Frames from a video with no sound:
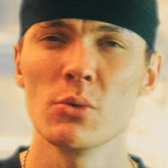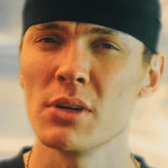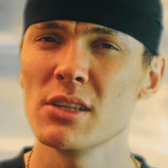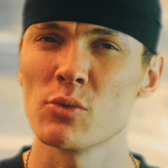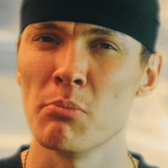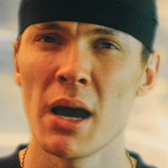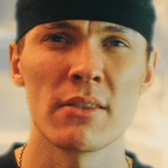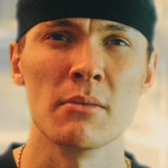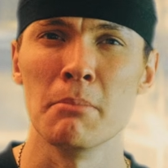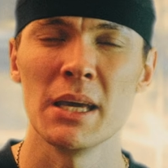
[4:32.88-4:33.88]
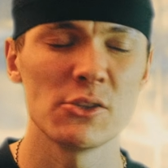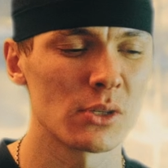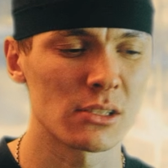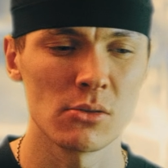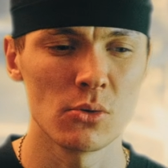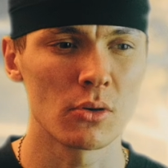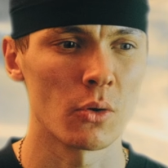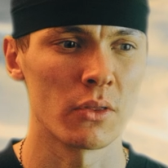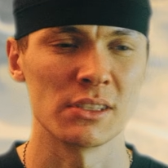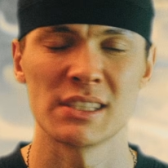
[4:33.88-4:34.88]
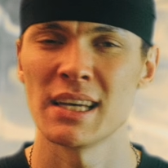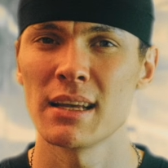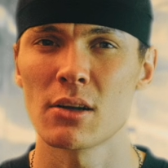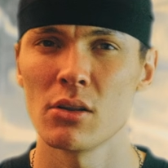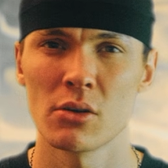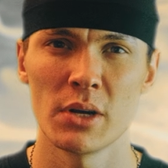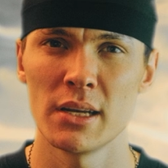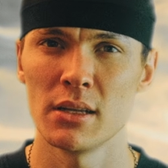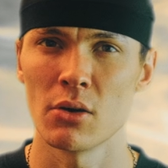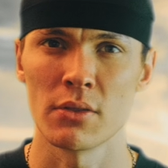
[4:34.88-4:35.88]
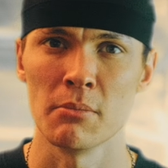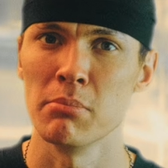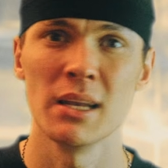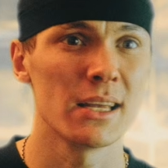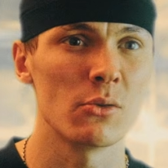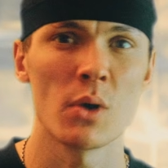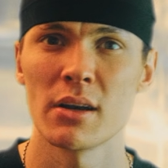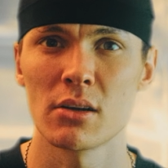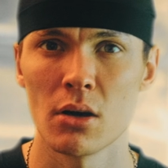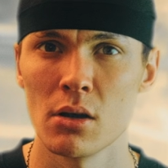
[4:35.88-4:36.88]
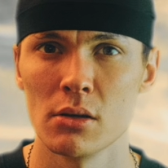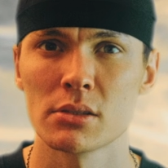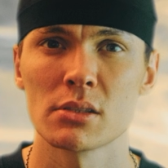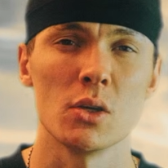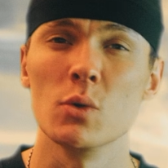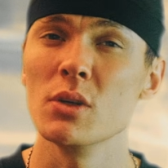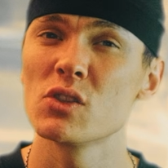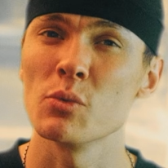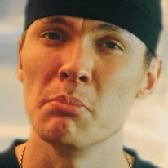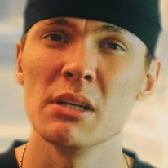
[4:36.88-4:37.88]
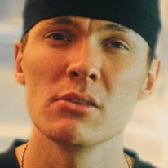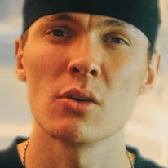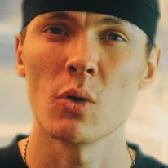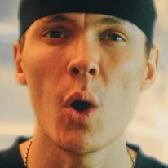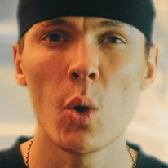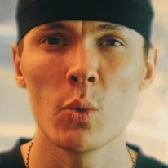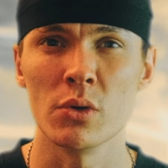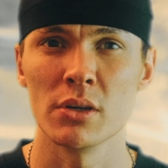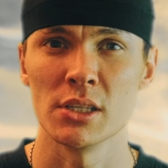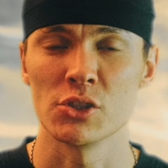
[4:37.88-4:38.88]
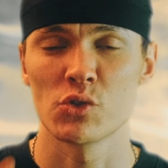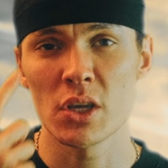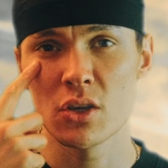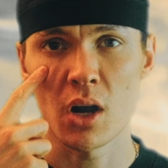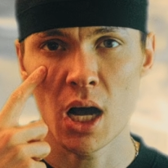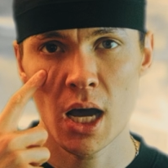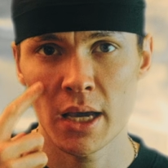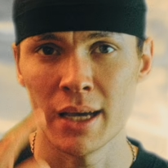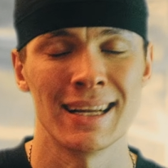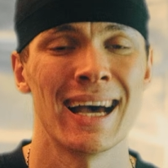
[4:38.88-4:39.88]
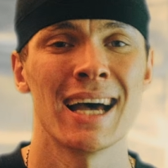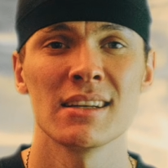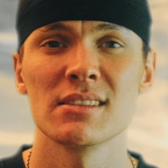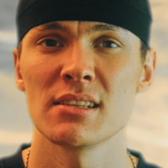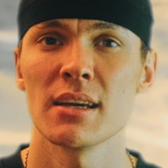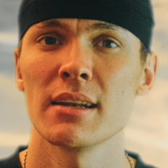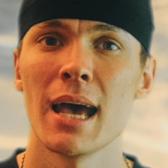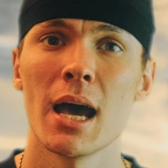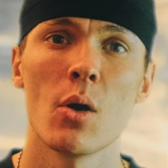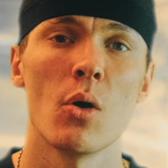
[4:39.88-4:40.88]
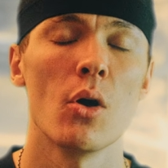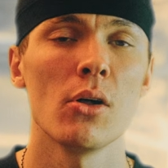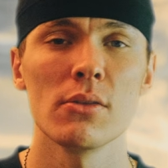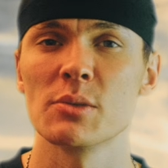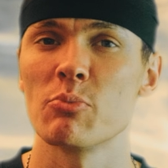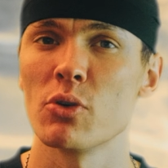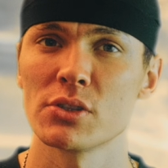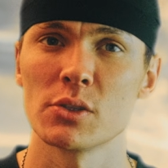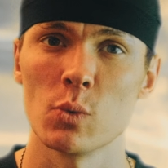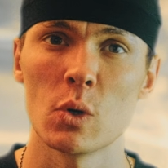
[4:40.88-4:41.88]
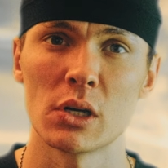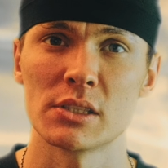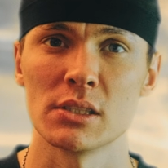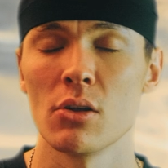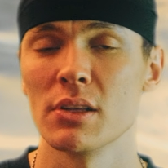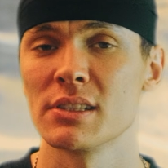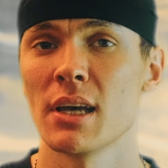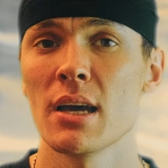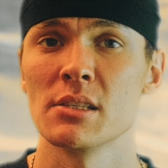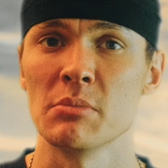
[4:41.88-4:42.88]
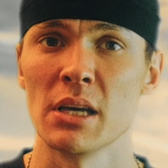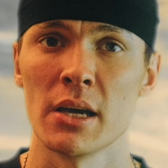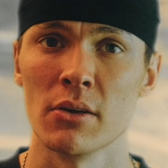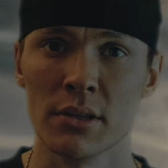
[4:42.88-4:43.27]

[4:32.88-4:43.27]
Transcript: don't need to buy the Matrix look or the Tenet color grading or the Blade Runner colors. You need to build your own and train your eye and understand how all this process works and all the science behind of